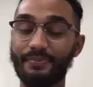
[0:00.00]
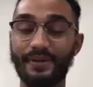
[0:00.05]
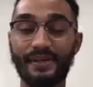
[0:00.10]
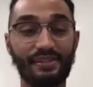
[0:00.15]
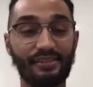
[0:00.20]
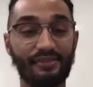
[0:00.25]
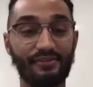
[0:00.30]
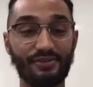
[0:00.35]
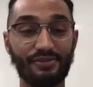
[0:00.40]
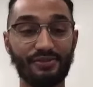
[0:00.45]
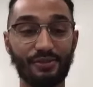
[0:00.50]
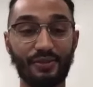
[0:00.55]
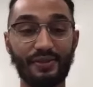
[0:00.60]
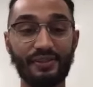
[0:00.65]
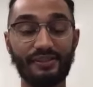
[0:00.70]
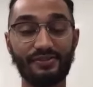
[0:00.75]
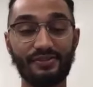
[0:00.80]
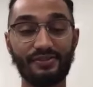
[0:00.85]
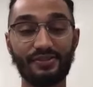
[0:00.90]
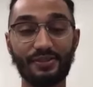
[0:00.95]
pieces of
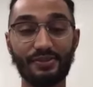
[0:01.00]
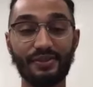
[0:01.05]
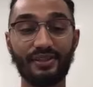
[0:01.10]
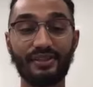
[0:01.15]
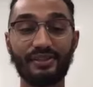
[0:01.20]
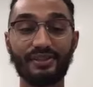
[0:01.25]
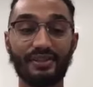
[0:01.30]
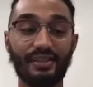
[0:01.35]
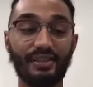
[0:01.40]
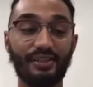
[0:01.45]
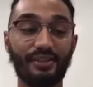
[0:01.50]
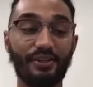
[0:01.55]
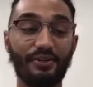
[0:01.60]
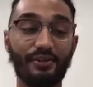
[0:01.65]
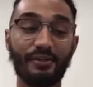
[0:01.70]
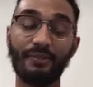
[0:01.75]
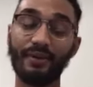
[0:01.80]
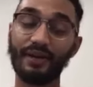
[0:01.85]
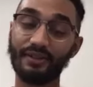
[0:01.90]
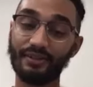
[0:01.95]
stories of students like
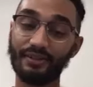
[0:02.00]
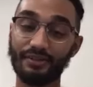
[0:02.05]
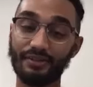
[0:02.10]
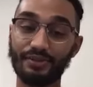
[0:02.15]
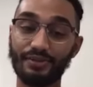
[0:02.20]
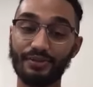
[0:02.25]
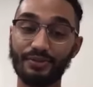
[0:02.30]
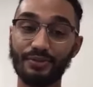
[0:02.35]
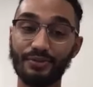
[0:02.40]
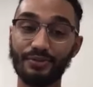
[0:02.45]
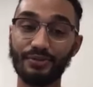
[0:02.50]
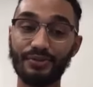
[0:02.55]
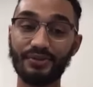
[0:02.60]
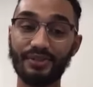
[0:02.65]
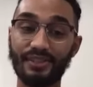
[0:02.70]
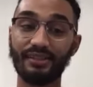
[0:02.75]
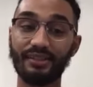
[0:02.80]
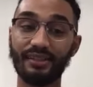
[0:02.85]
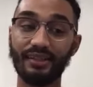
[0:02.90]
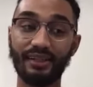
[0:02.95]
going back to their schools
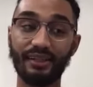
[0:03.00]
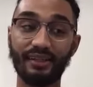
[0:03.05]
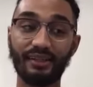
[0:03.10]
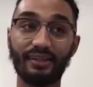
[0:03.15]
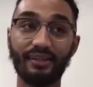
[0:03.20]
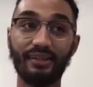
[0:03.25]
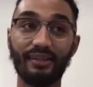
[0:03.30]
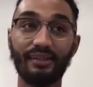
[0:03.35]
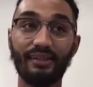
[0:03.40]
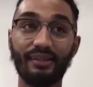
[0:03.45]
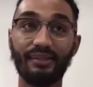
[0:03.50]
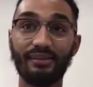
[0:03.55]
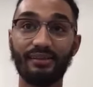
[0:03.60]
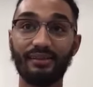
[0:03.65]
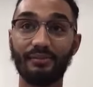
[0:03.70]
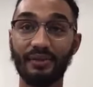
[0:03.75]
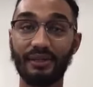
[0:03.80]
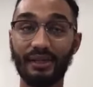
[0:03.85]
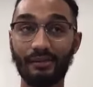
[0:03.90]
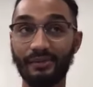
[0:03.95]
and like
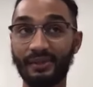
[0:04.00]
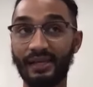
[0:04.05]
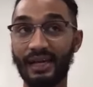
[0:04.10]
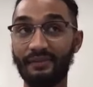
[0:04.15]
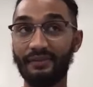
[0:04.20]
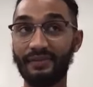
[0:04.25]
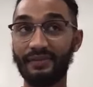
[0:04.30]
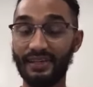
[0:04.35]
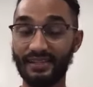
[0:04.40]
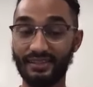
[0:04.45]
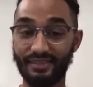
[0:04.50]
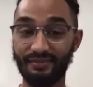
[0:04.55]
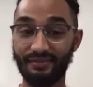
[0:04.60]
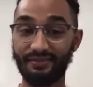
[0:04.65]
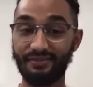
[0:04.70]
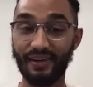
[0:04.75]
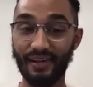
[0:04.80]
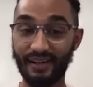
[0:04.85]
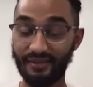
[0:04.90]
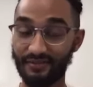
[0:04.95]
becoming advocates and
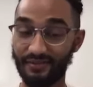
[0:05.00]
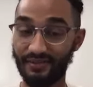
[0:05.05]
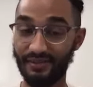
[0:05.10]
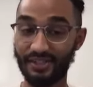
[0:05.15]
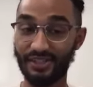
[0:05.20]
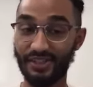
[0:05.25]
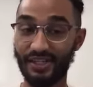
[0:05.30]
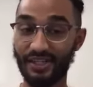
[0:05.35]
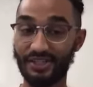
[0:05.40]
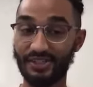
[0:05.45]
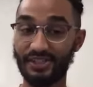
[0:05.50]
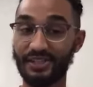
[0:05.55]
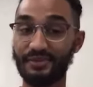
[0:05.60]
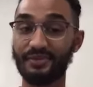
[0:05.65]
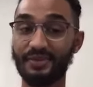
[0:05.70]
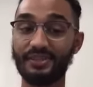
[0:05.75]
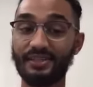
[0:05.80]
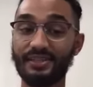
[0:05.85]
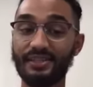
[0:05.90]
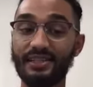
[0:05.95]
fighting for the change they
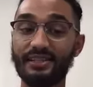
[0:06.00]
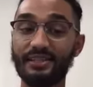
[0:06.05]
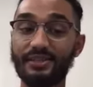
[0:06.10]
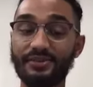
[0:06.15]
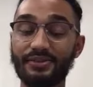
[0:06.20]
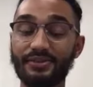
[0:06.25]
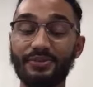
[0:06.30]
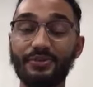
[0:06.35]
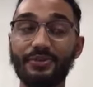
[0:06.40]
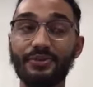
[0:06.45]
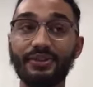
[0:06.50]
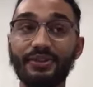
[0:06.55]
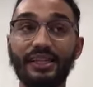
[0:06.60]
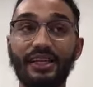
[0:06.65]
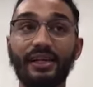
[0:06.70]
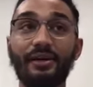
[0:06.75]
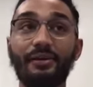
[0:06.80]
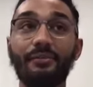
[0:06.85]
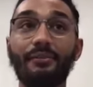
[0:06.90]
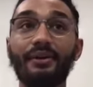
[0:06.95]
want to see in their schools.
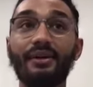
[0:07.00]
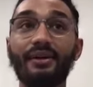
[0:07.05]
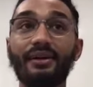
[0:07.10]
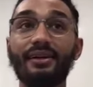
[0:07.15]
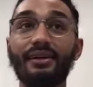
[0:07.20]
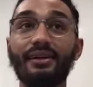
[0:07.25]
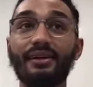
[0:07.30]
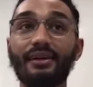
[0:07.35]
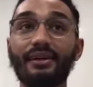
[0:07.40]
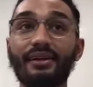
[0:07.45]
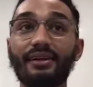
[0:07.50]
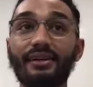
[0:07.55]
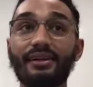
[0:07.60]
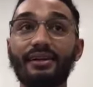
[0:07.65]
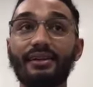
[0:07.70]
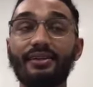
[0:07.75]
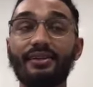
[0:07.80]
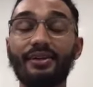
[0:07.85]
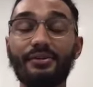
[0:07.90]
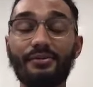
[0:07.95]
Um,
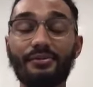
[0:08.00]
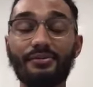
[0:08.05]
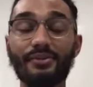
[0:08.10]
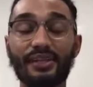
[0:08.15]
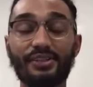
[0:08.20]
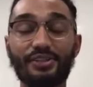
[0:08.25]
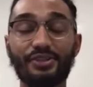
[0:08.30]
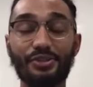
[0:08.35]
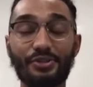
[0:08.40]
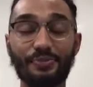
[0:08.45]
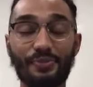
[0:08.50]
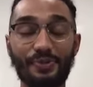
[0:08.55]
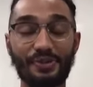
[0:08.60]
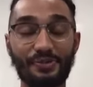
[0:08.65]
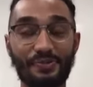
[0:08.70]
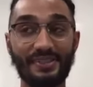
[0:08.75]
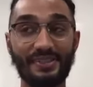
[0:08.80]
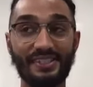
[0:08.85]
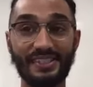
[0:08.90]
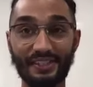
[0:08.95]
no like super
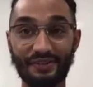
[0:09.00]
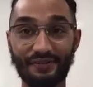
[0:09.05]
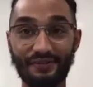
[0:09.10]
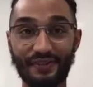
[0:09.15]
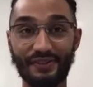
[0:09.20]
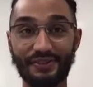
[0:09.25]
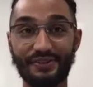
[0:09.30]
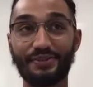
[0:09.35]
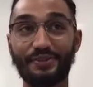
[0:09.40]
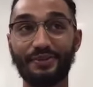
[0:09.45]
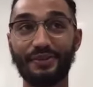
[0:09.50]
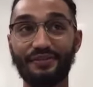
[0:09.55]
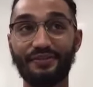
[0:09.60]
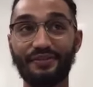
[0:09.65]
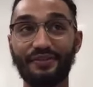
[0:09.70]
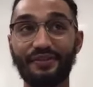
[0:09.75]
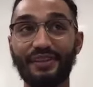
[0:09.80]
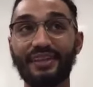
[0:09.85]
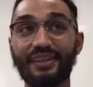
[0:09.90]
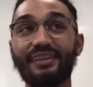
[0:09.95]
specific story
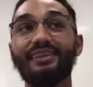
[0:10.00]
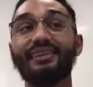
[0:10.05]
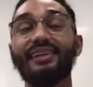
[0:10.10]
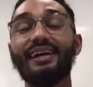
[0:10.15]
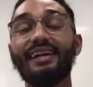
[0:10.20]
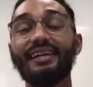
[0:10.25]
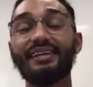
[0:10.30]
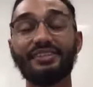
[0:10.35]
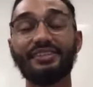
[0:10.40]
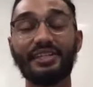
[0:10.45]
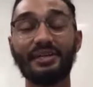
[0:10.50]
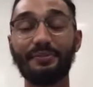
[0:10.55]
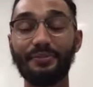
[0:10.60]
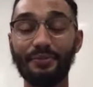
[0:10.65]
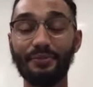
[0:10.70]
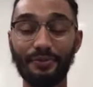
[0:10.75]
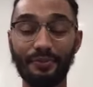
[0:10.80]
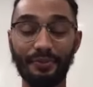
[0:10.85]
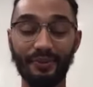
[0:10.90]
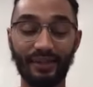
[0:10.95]
for like that
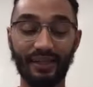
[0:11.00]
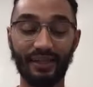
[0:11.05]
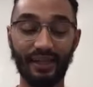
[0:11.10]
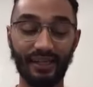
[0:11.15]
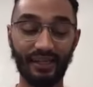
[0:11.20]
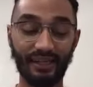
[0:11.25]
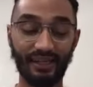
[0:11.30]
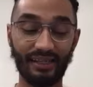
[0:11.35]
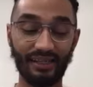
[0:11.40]
example, but like